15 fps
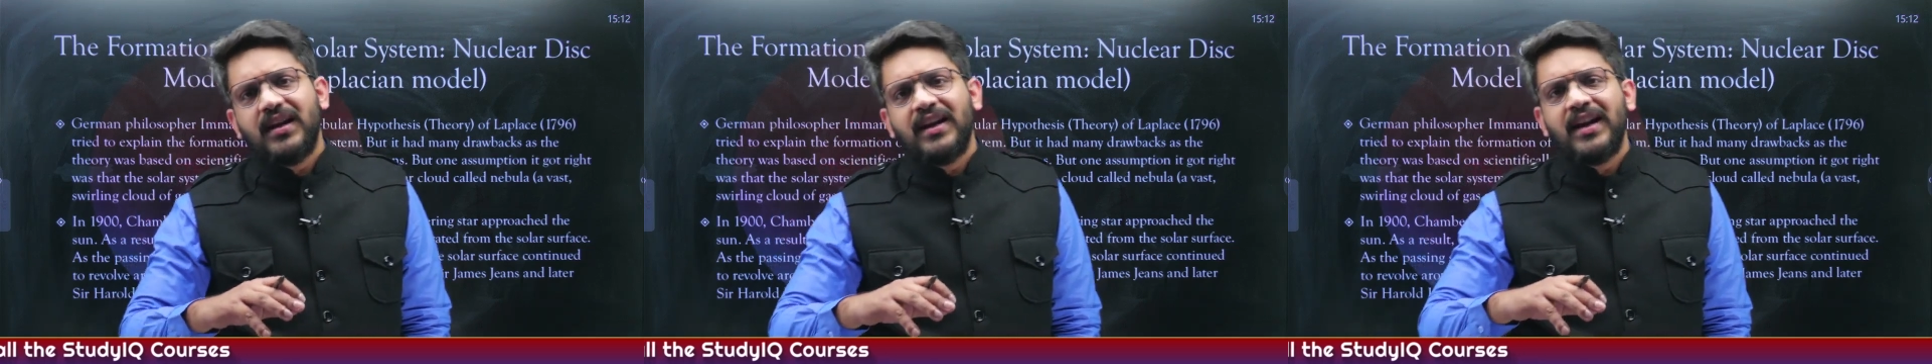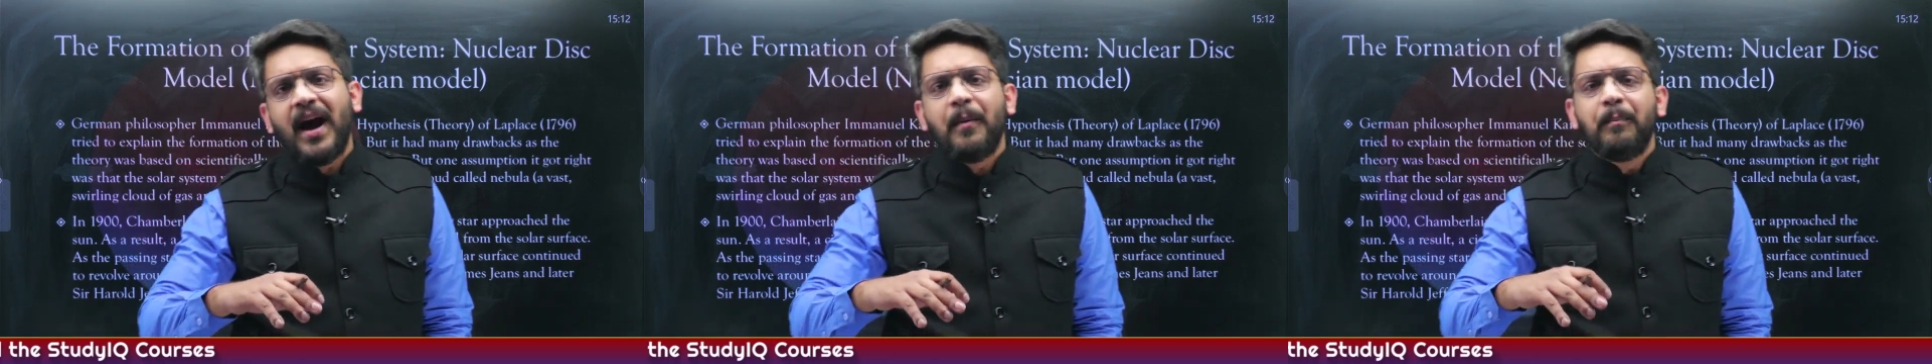
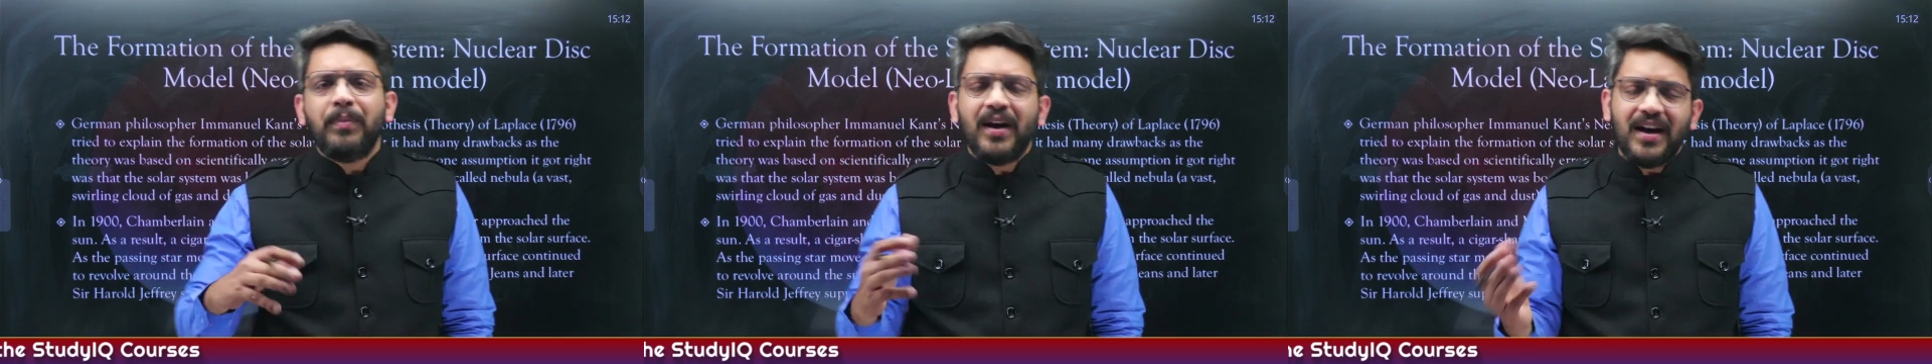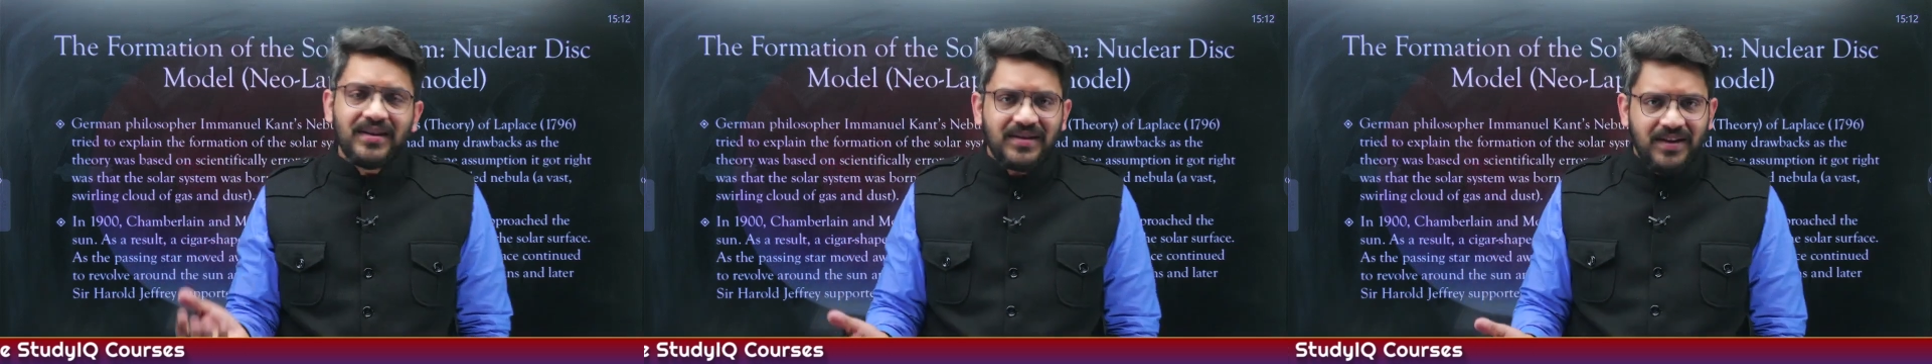
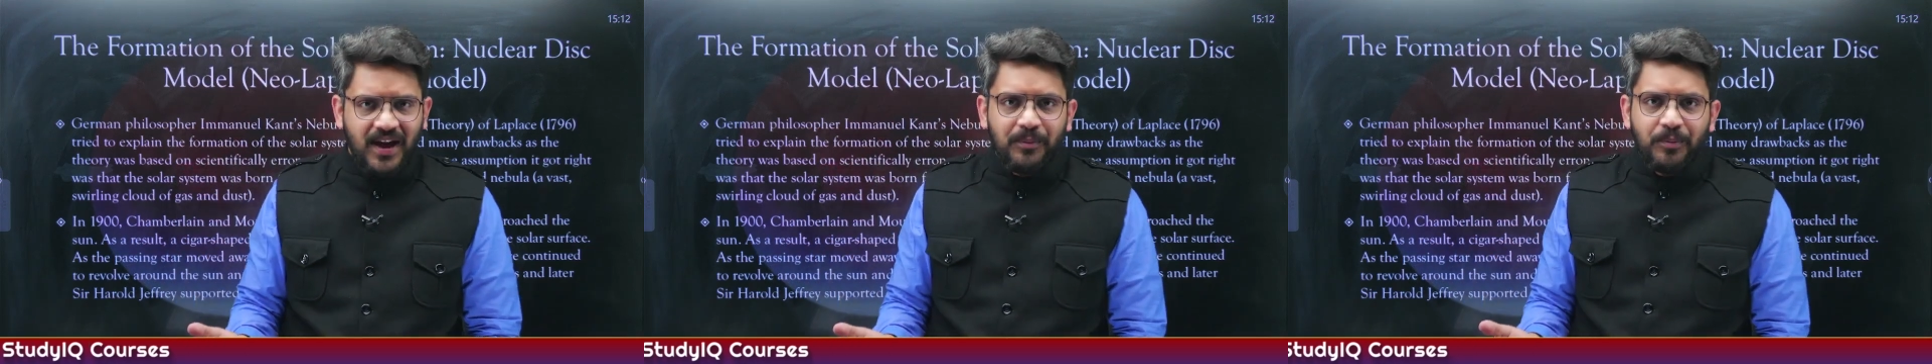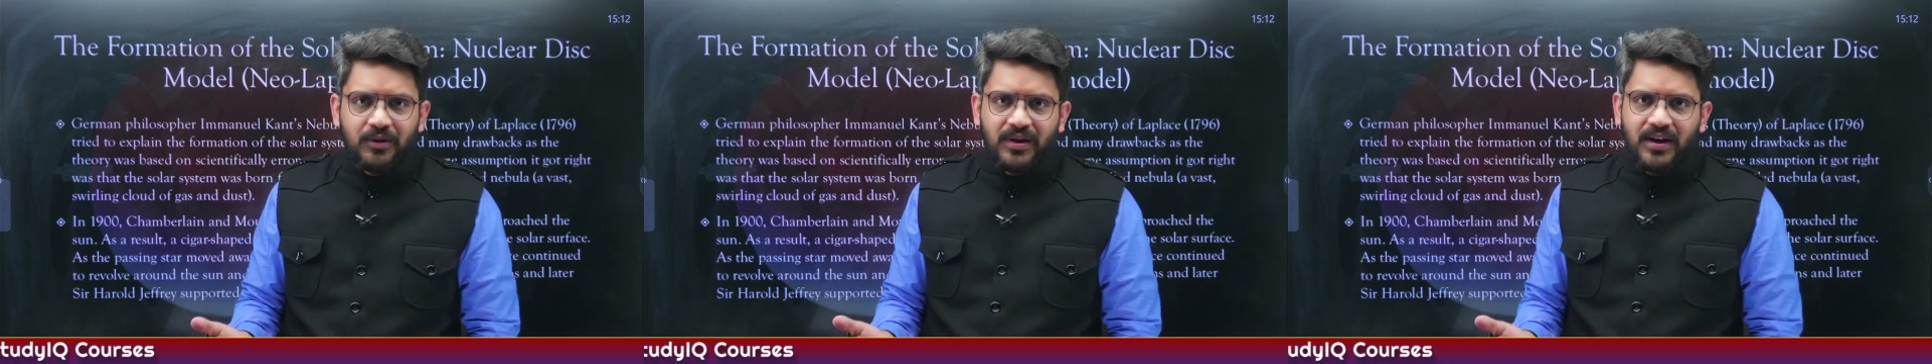Laplace
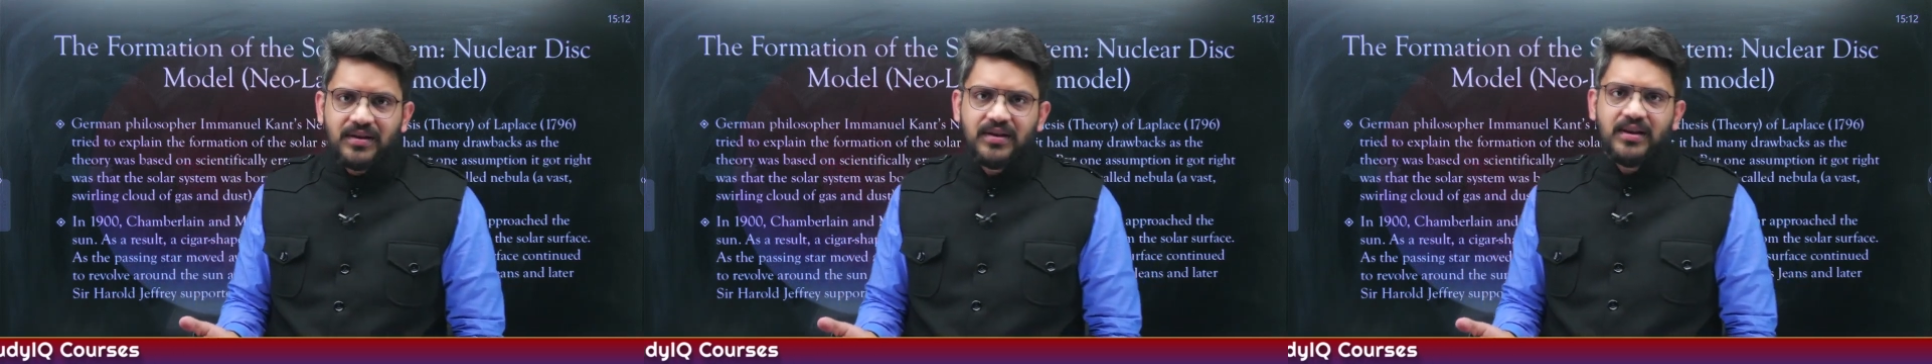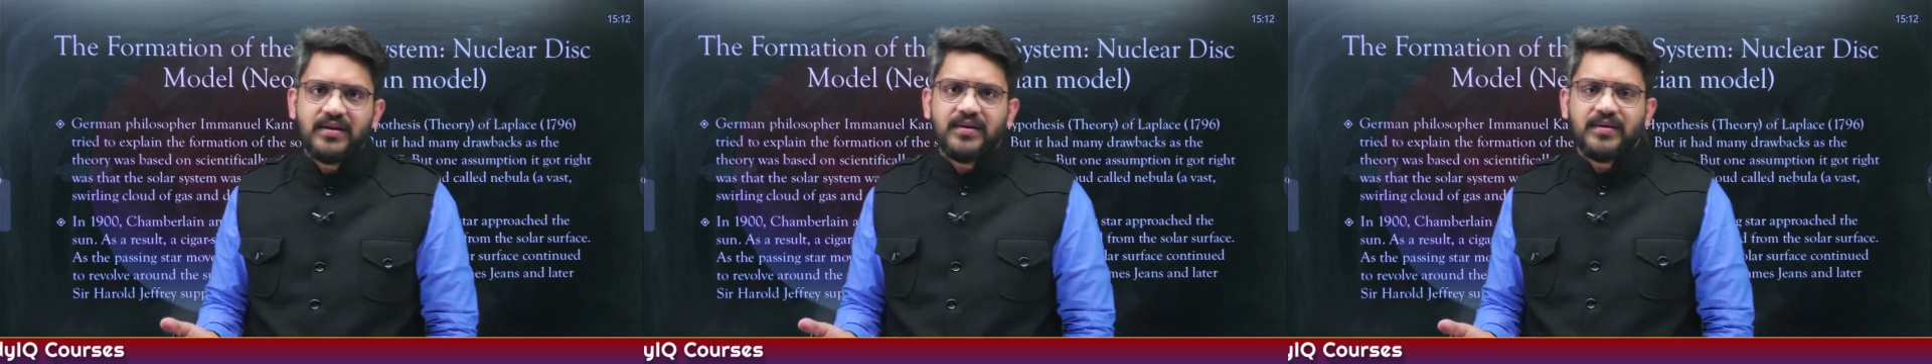
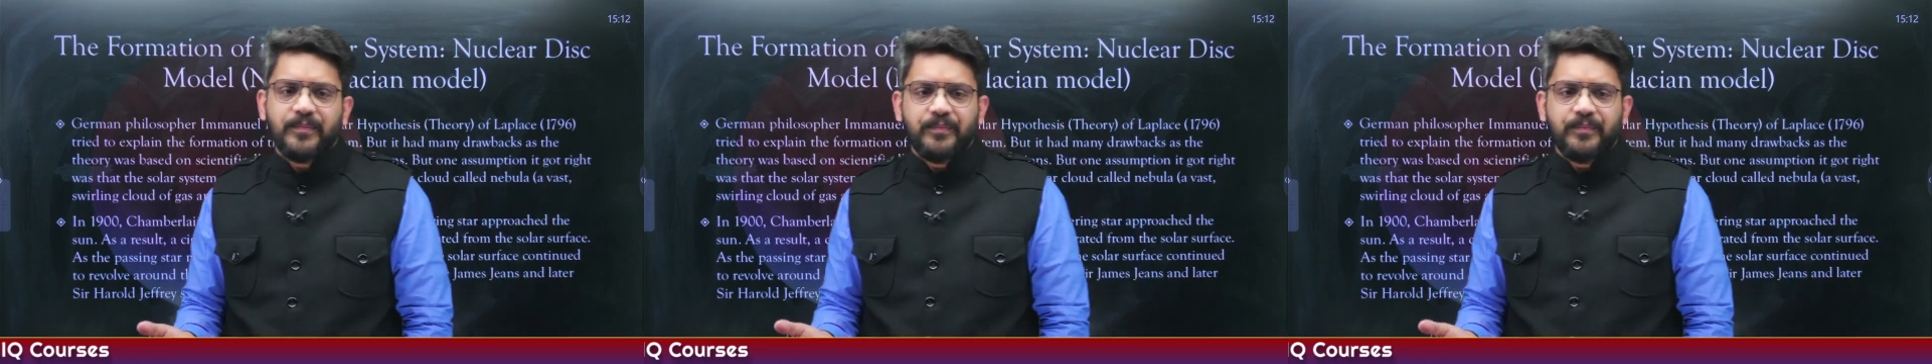hypothesis,